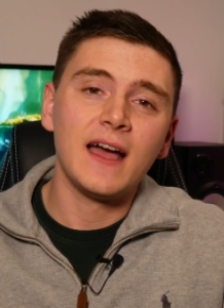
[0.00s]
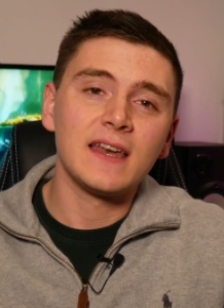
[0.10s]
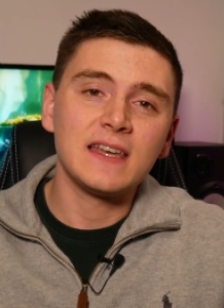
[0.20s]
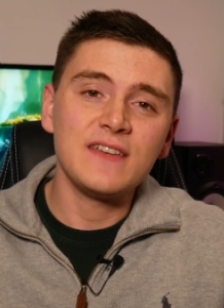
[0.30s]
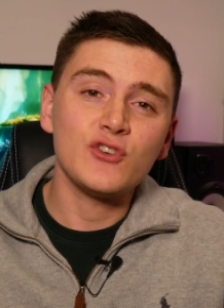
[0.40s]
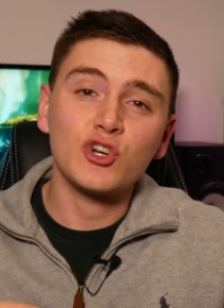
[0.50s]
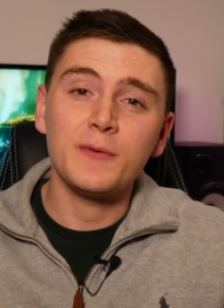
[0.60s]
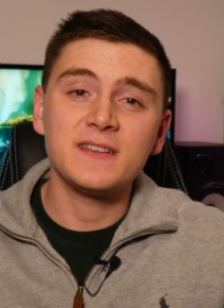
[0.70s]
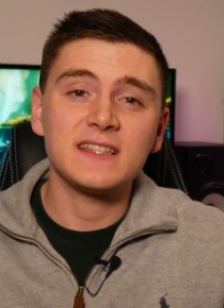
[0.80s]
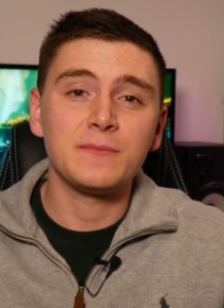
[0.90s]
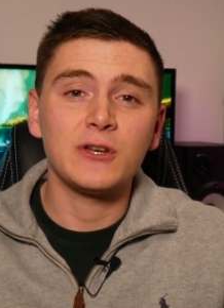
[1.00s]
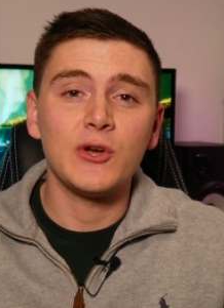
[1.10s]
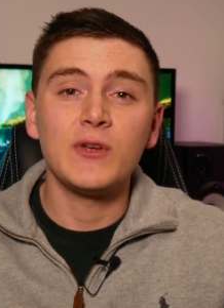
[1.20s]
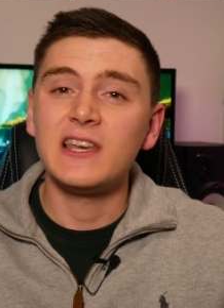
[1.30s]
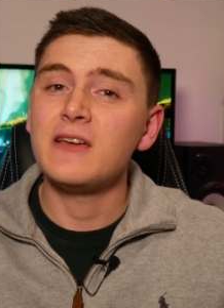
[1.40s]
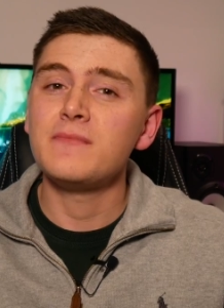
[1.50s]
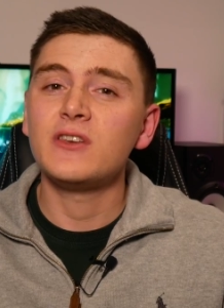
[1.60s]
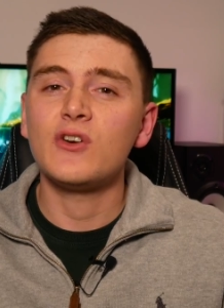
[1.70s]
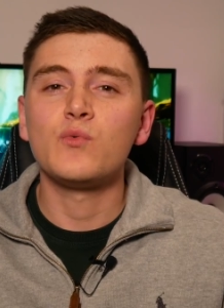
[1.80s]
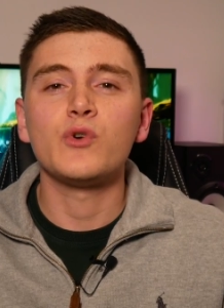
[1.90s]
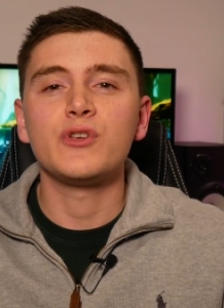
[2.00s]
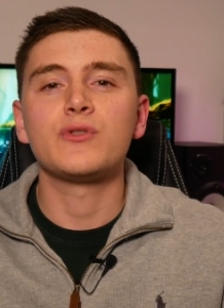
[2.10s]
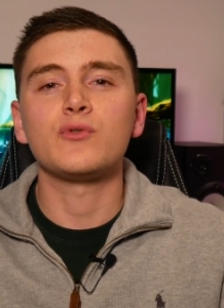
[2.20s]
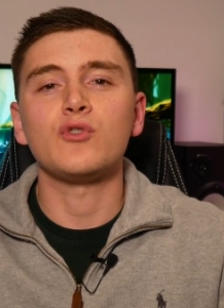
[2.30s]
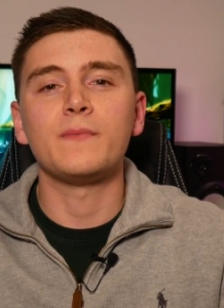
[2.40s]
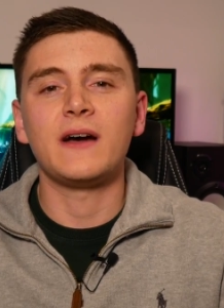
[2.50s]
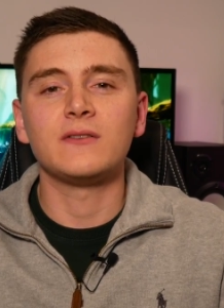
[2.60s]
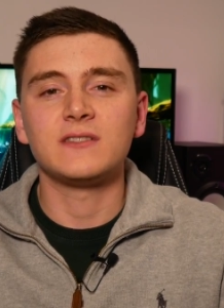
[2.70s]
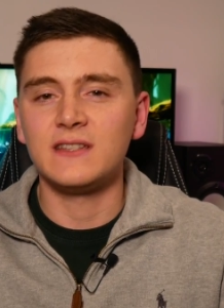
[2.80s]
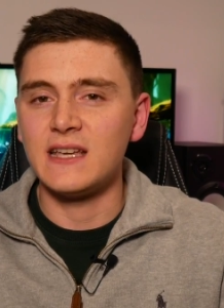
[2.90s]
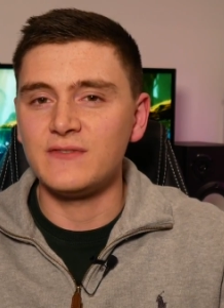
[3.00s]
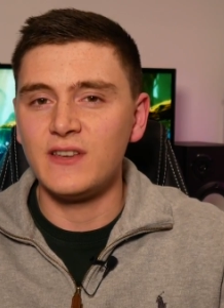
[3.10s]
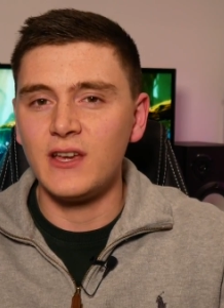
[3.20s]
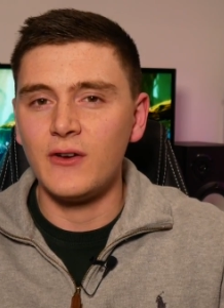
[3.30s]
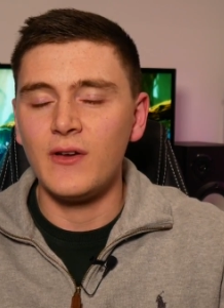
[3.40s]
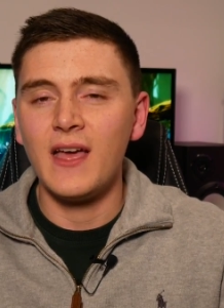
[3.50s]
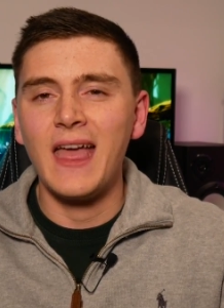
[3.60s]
Leave your comments down below, let me know what you thought about today's video.